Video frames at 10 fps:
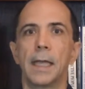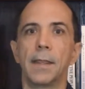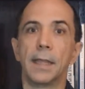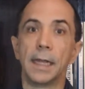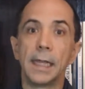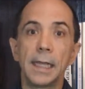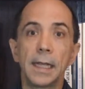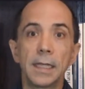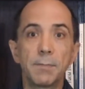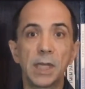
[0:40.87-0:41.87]
then it
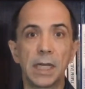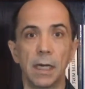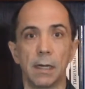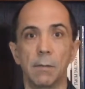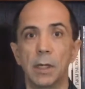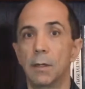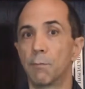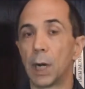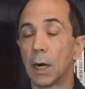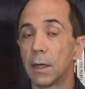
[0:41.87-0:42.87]
has become
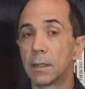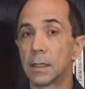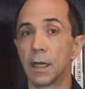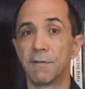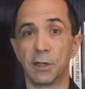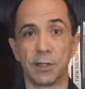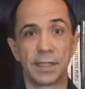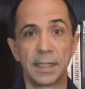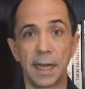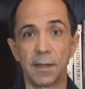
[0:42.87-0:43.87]
part of your
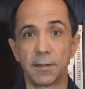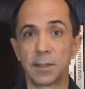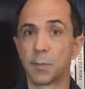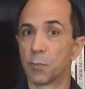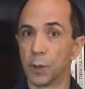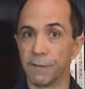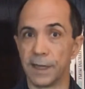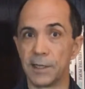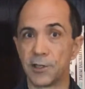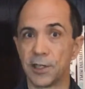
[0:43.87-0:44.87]
sales
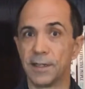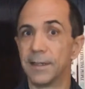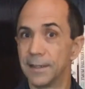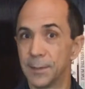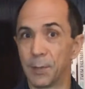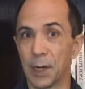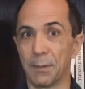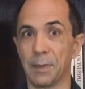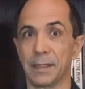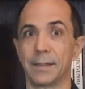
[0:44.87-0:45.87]
prevention
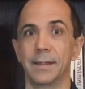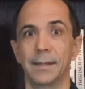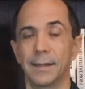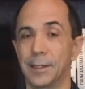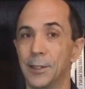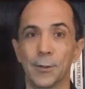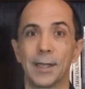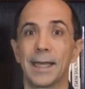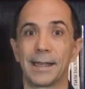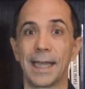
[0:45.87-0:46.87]
department. You don't
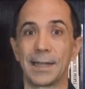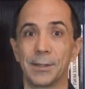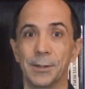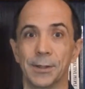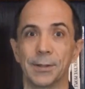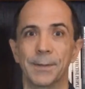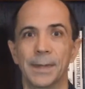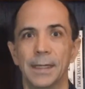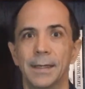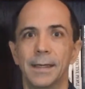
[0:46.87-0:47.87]
like that, do you?
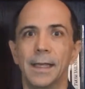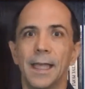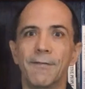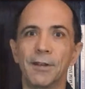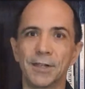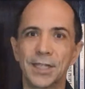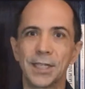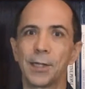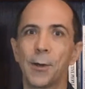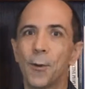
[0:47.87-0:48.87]
If you're
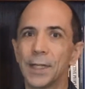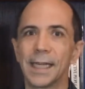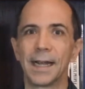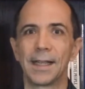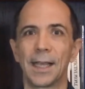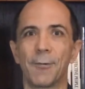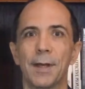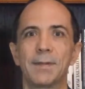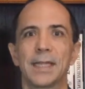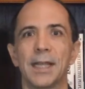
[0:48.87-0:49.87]
still holding on to that
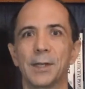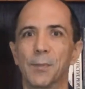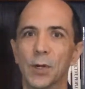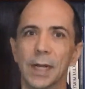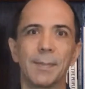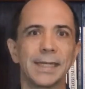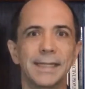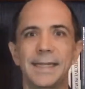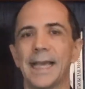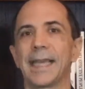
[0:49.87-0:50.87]
website you put up a
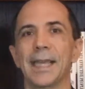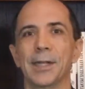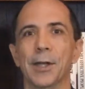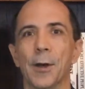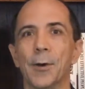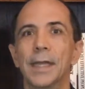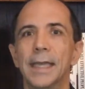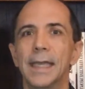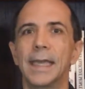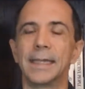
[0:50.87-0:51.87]
decade ago,
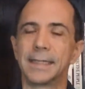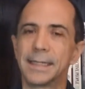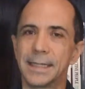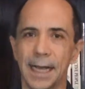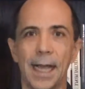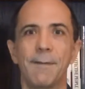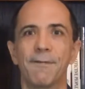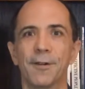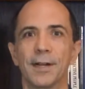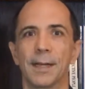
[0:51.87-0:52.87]
it's time
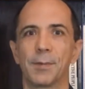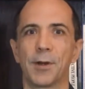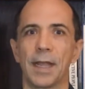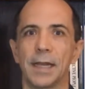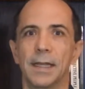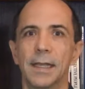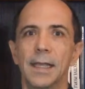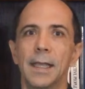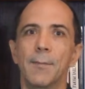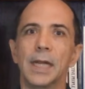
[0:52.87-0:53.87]
for an upgrade.
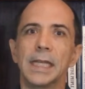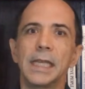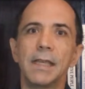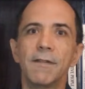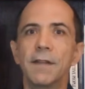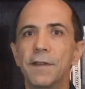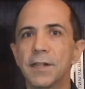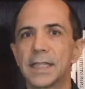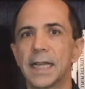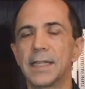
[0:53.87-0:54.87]
But even if your
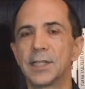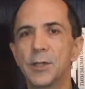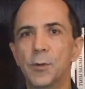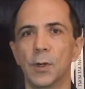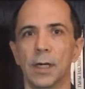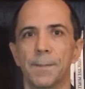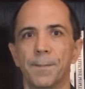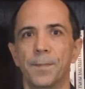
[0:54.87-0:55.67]
site is newer,